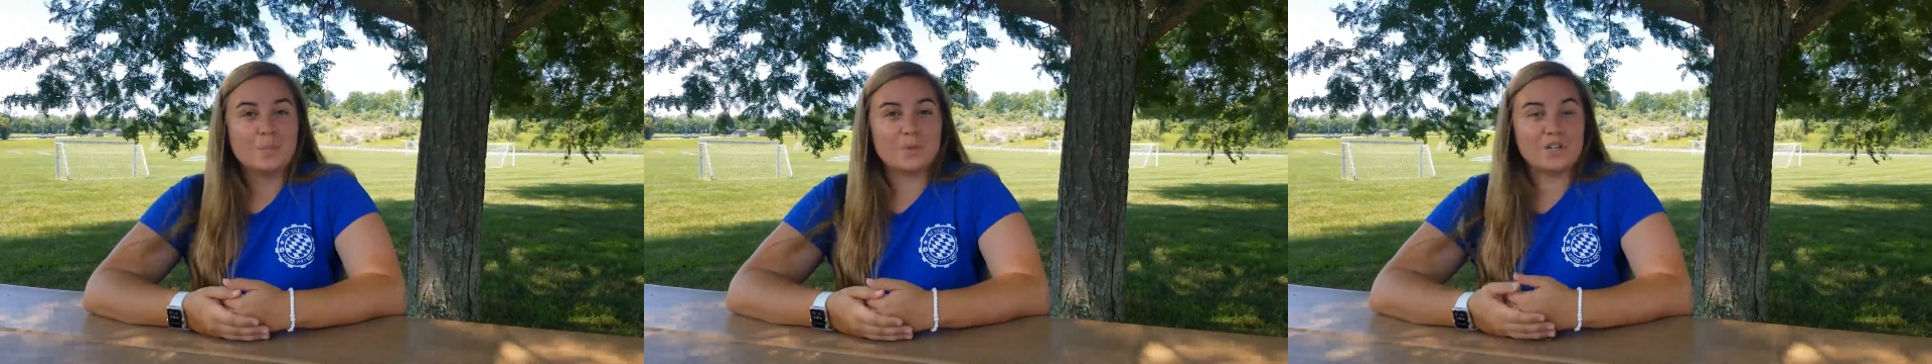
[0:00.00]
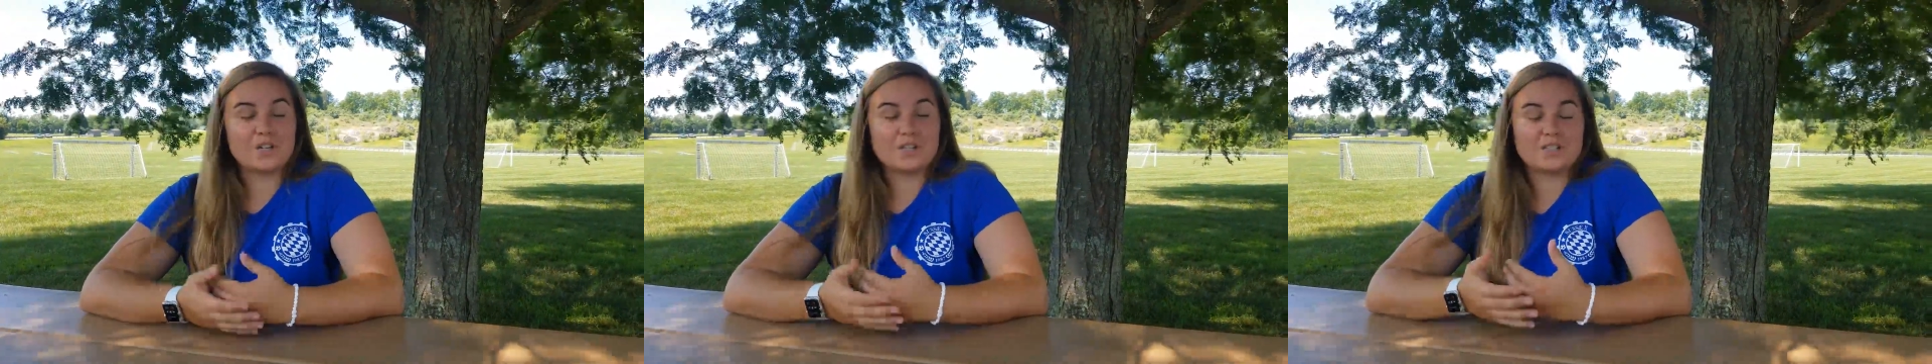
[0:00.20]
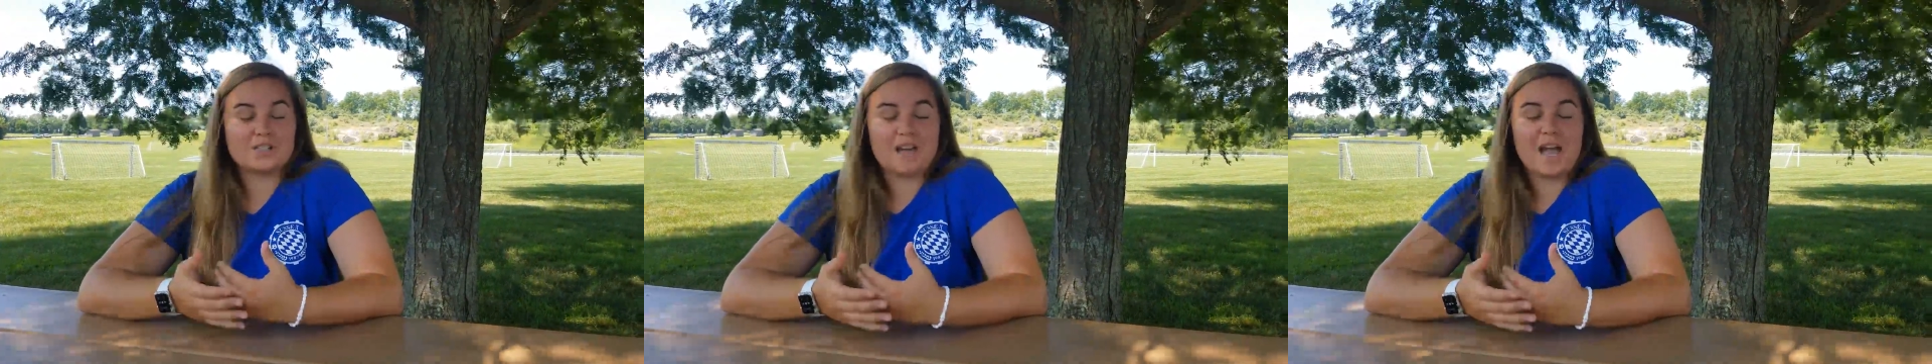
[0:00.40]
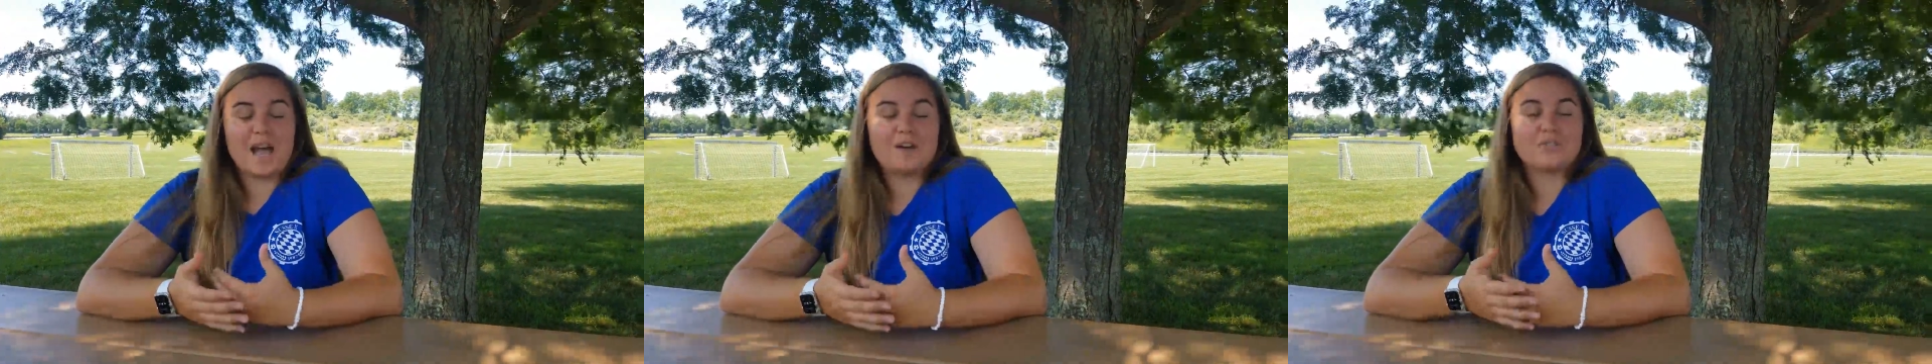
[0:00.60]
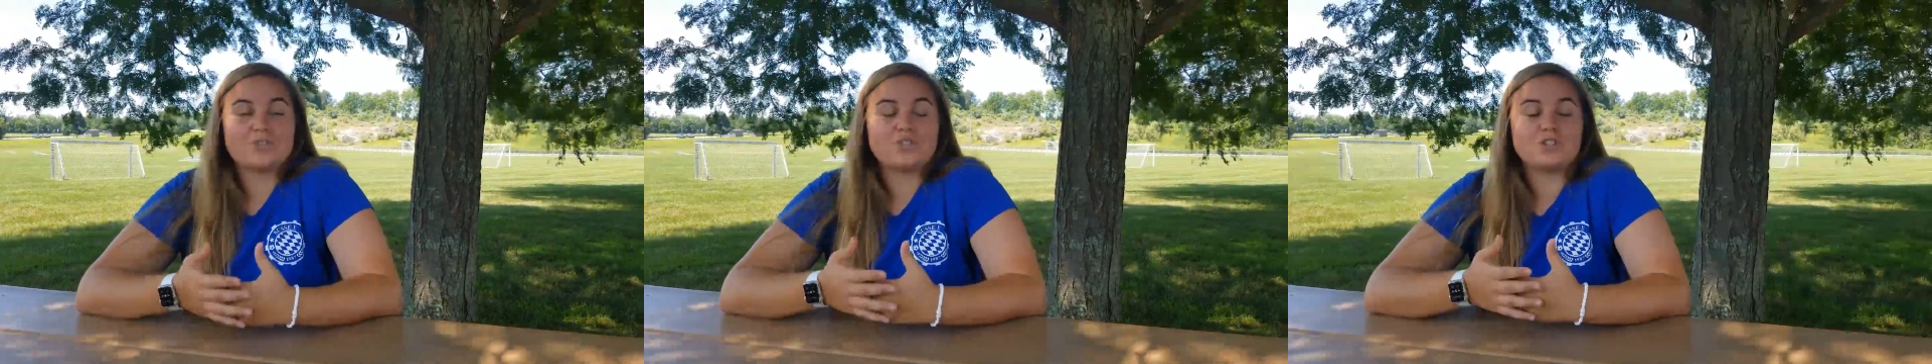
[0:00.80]
because they
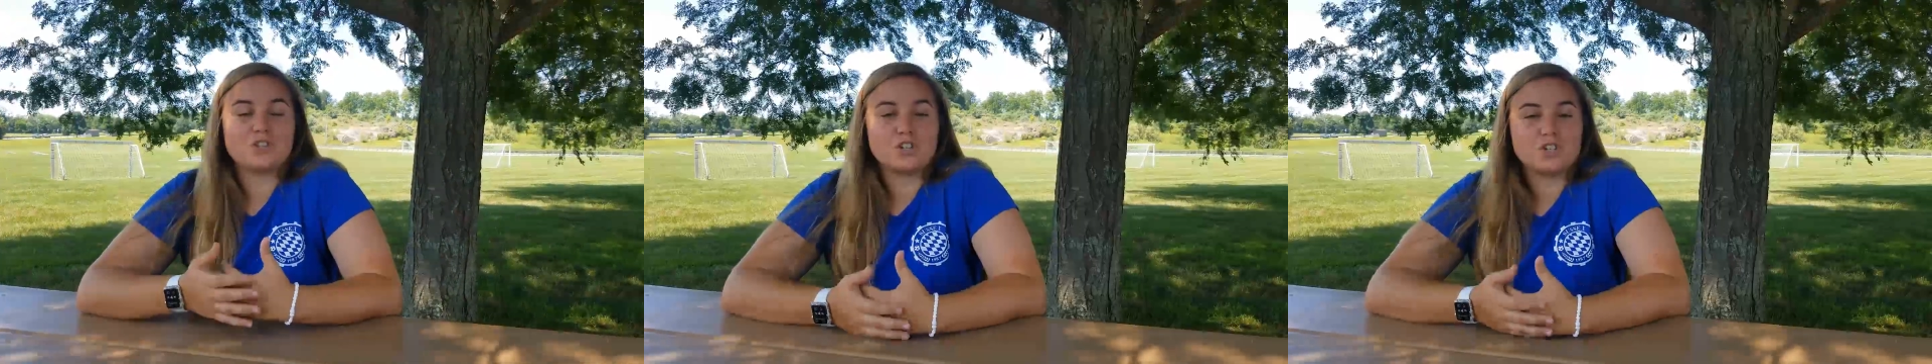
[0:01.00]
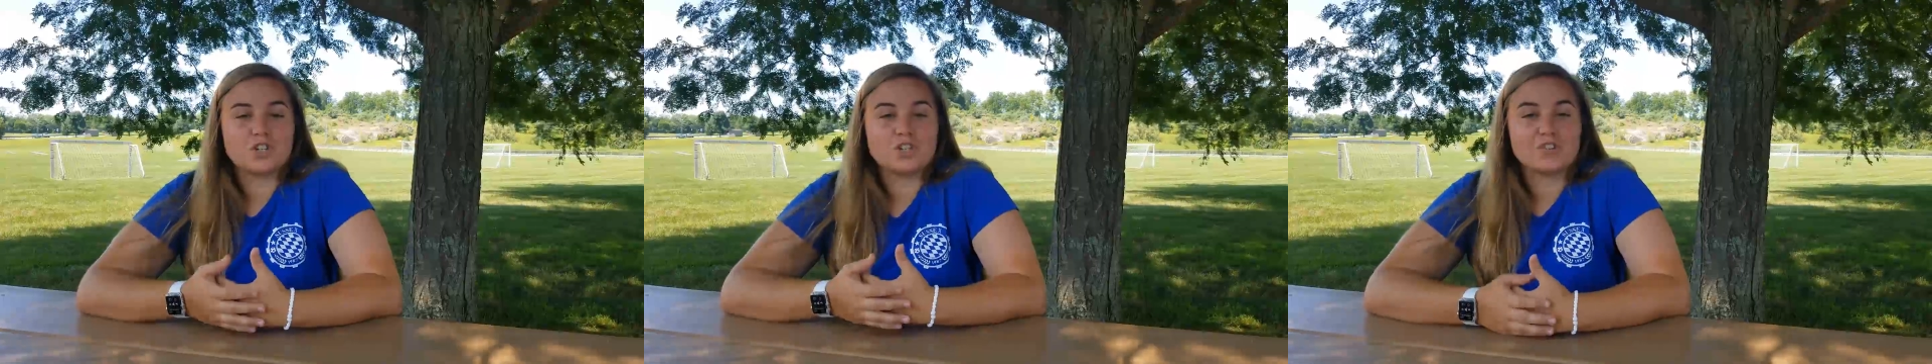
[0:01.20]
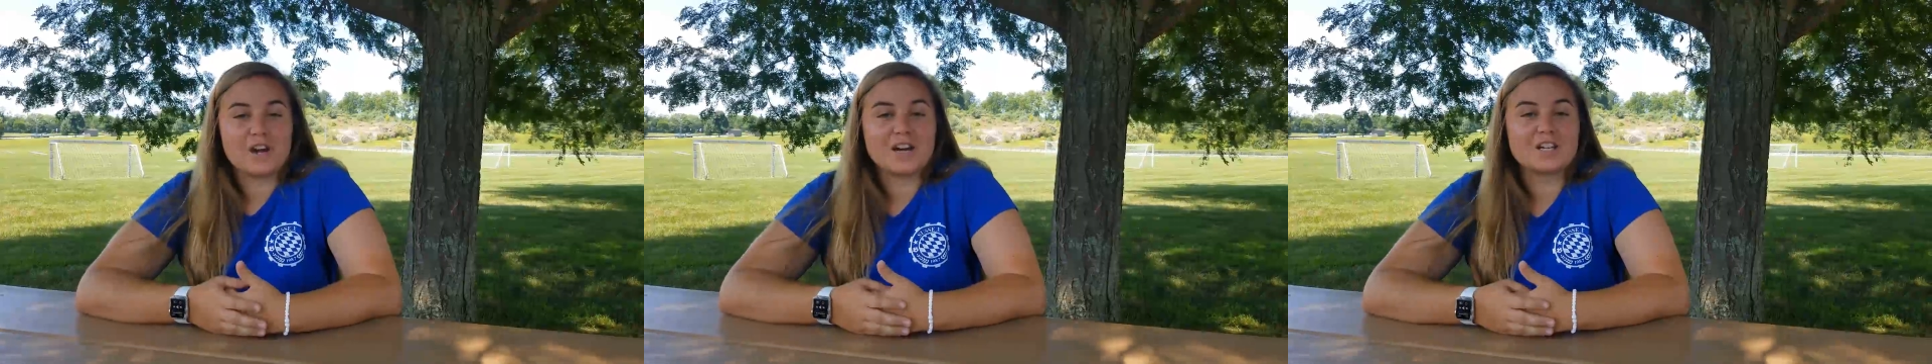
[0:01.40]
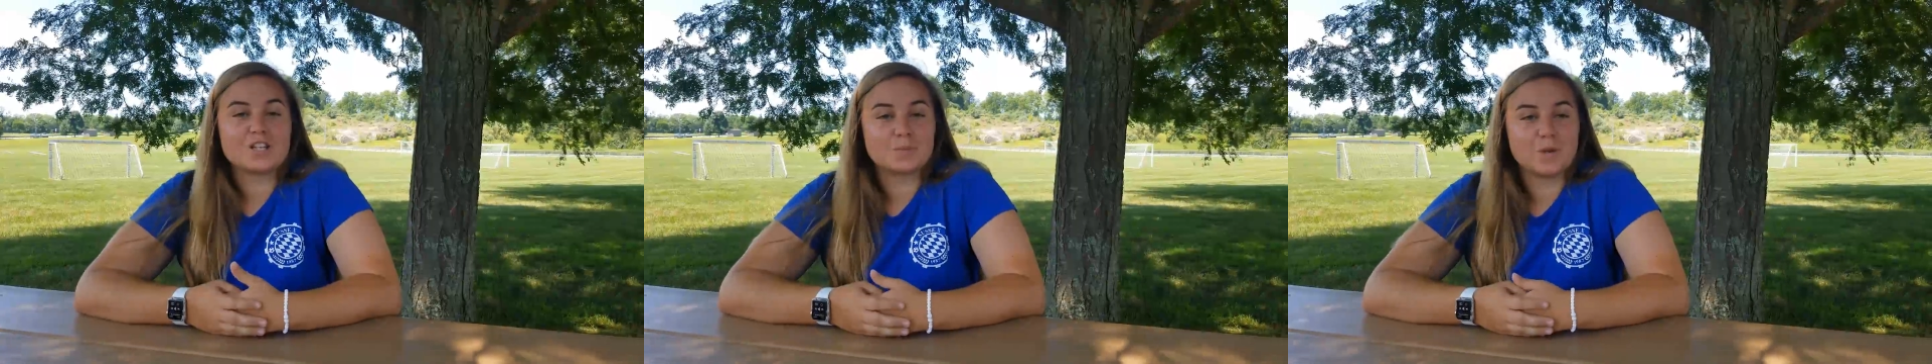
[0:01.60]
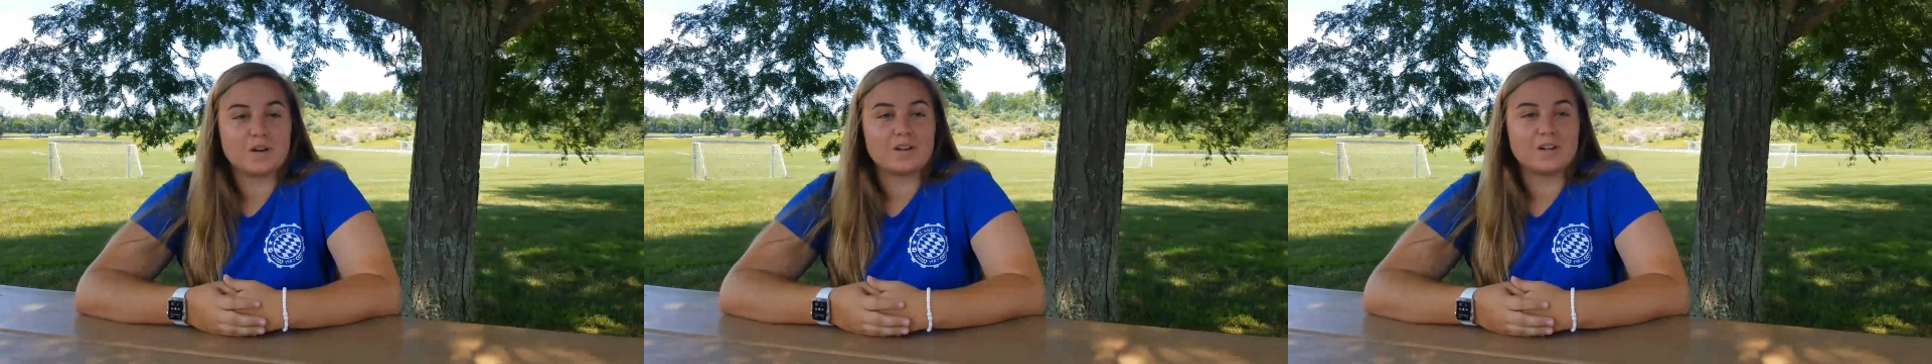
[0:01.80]
have such a great
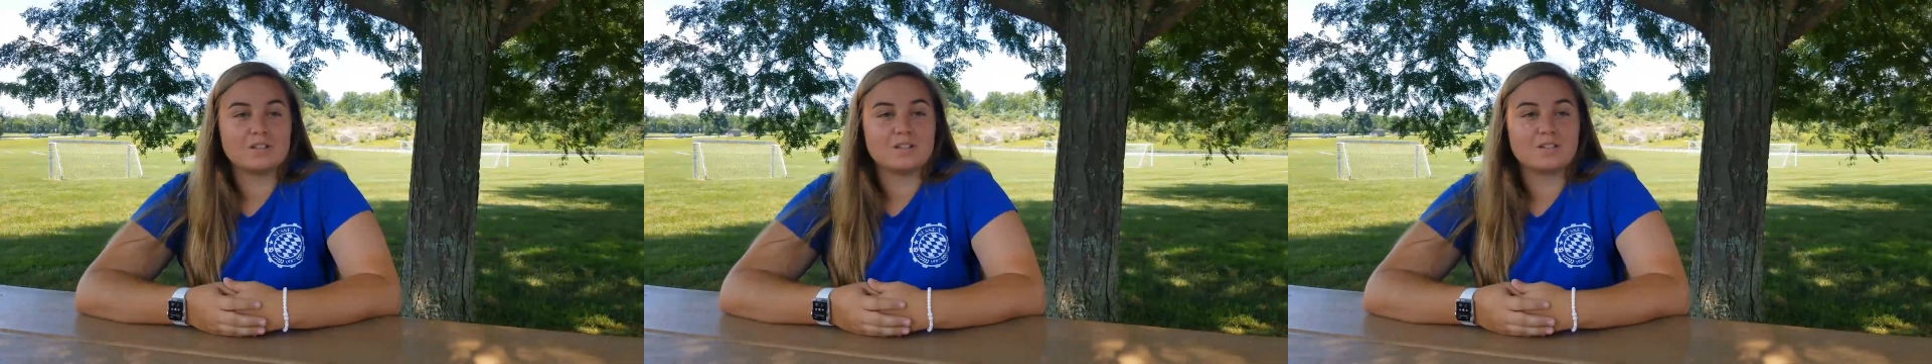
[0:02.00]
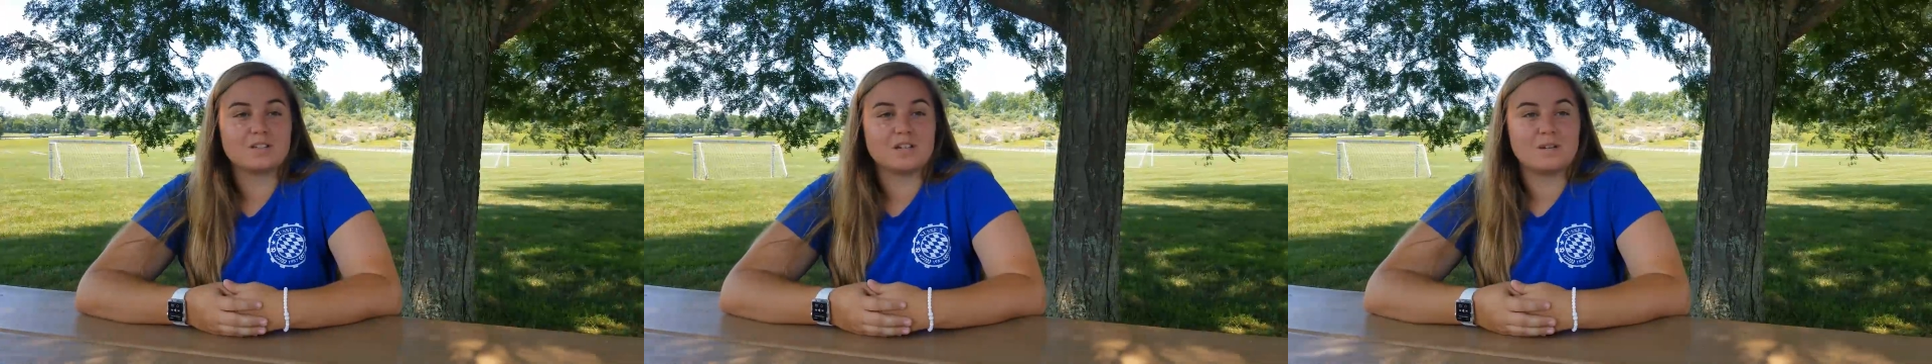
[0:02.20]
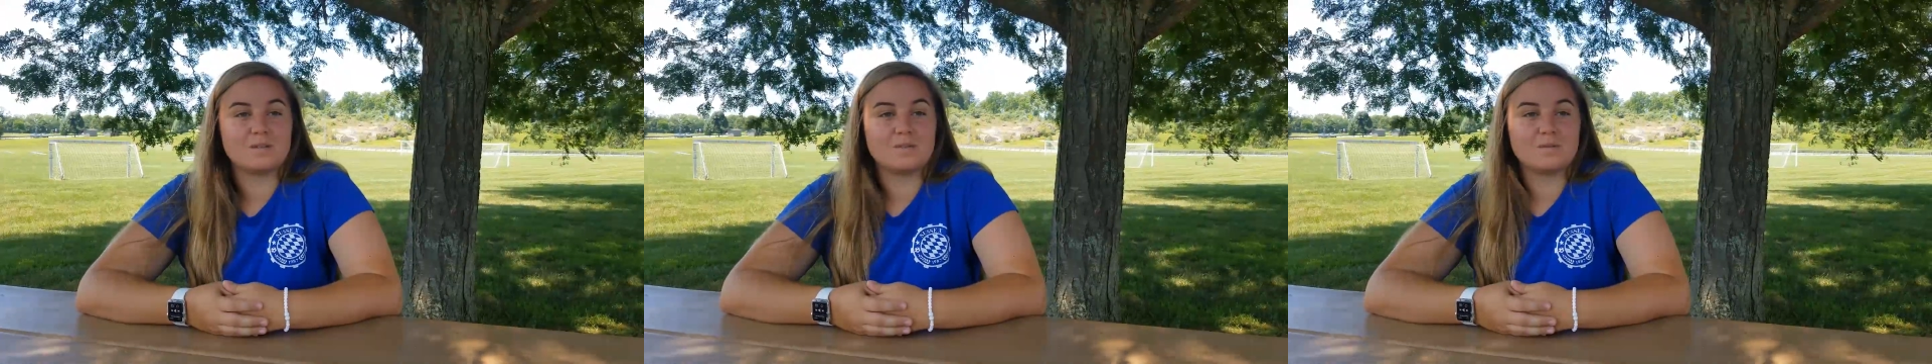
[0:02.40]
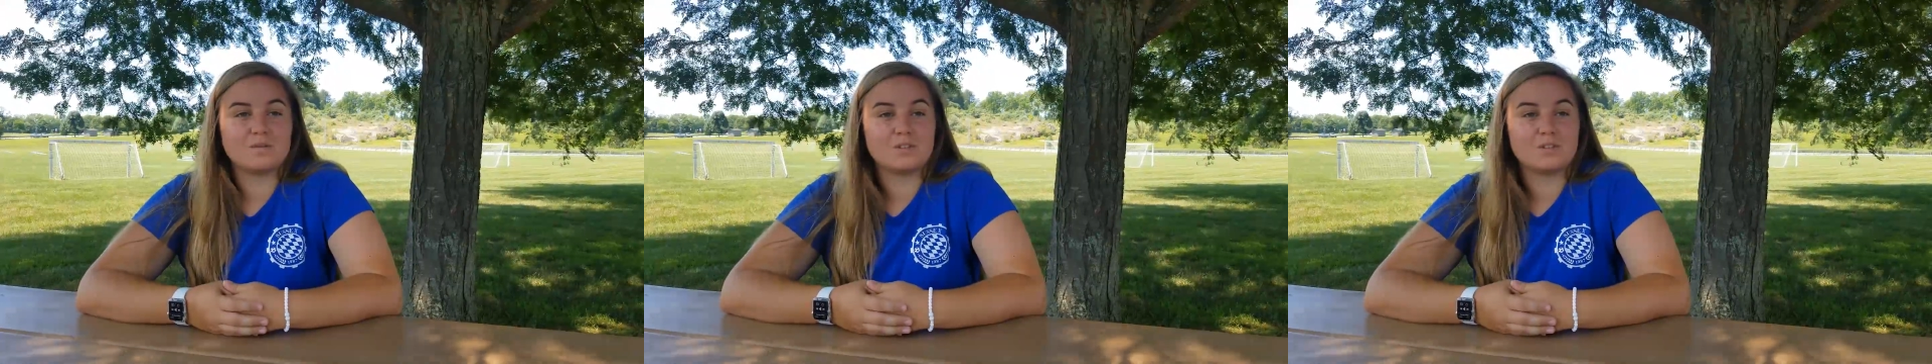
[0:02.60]
experience and